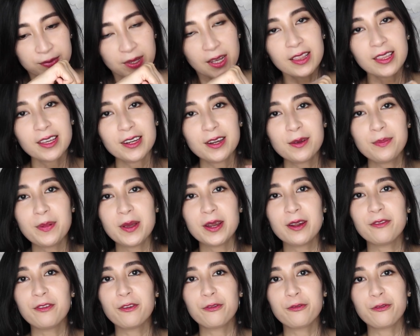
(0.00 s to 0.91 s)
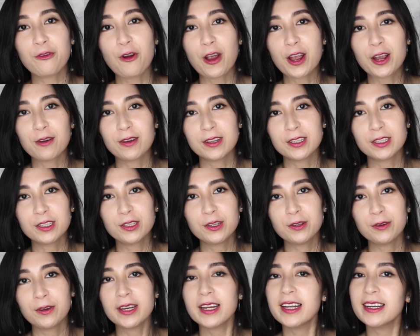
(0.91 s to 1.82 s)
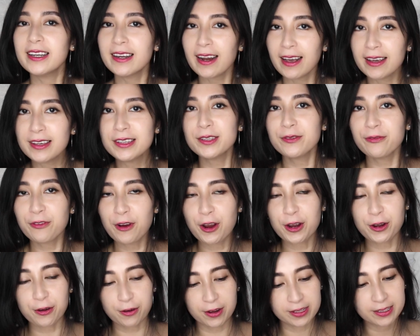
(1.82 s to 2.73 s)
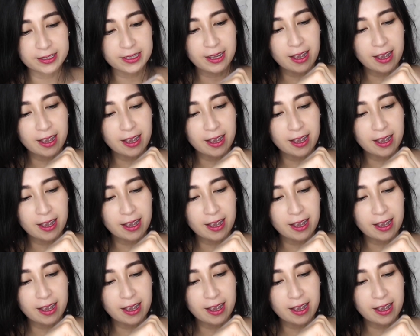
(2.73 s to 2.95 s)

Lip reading: a little bit of a fragrance to it, a nice fragrance.